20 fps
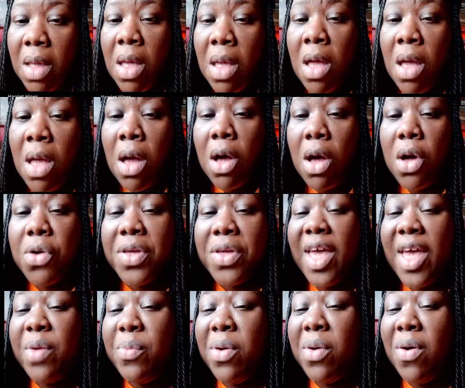Okay,
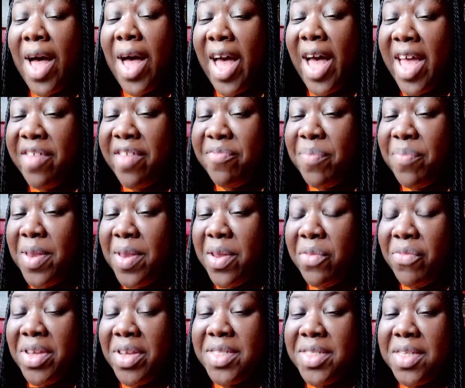well, I've been a
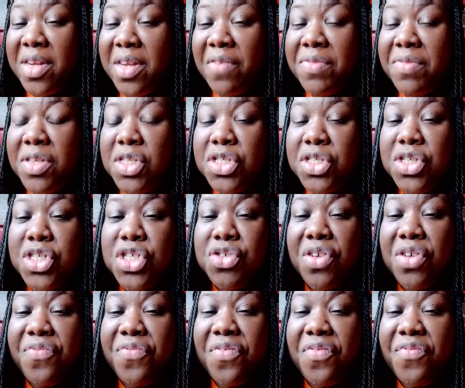resident of this
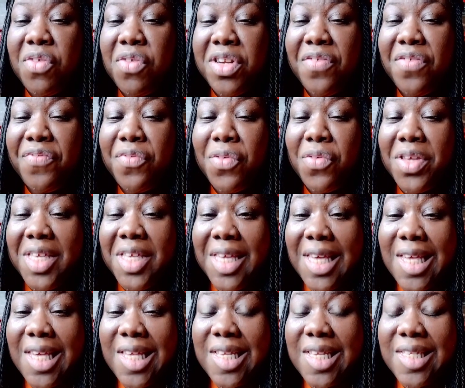district for 44
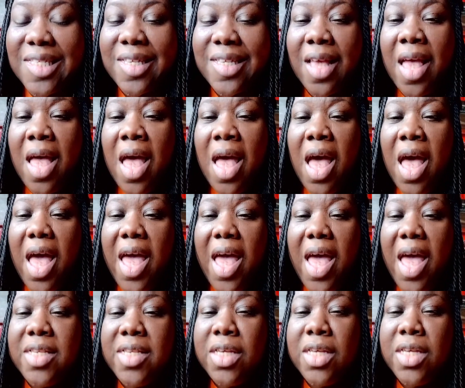years,
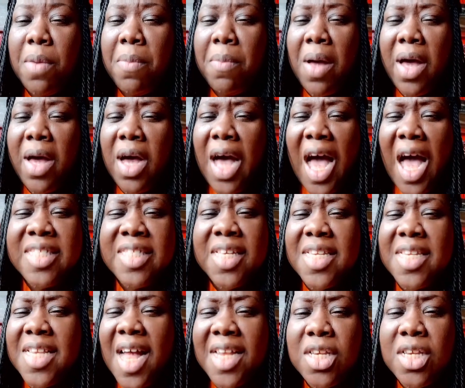and I
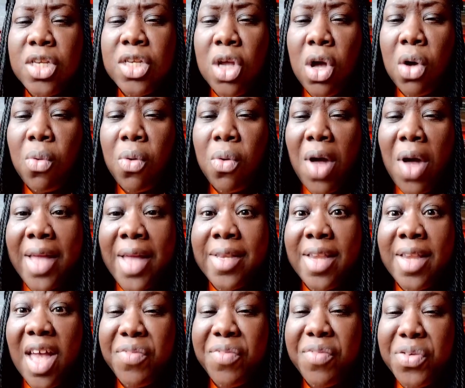did not know, I
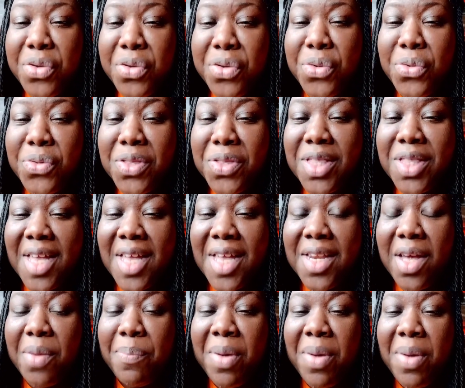never knew that
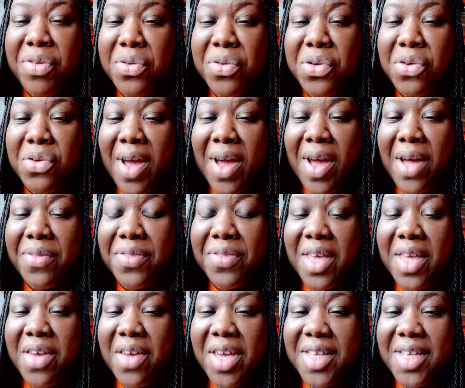a burial ground
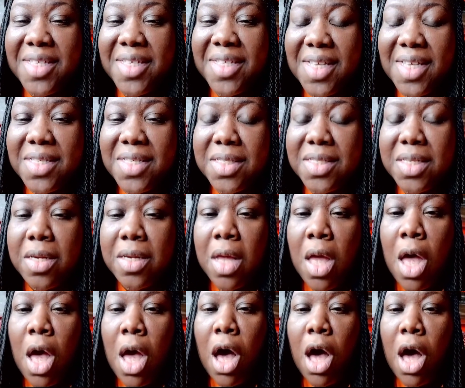there existed.
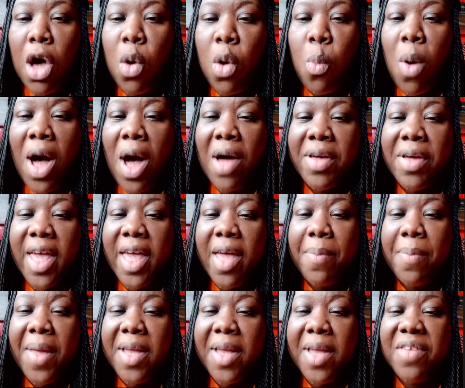While
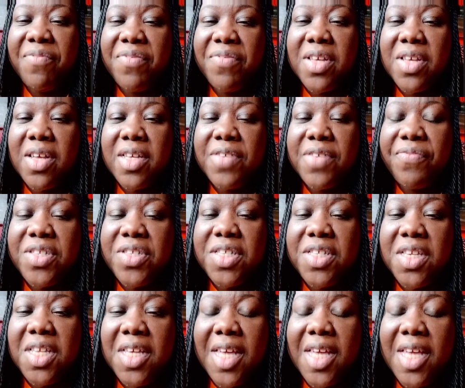campaigning for
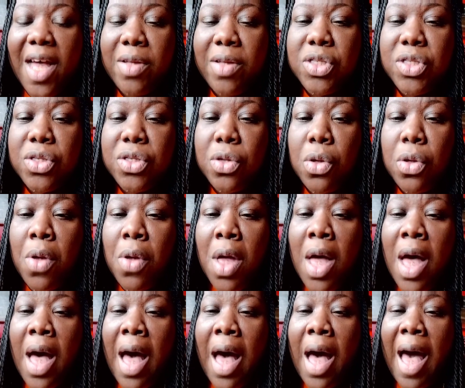city council,
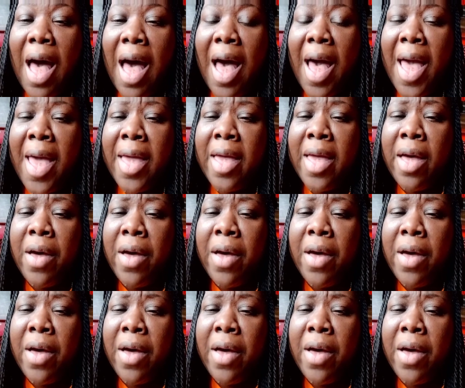I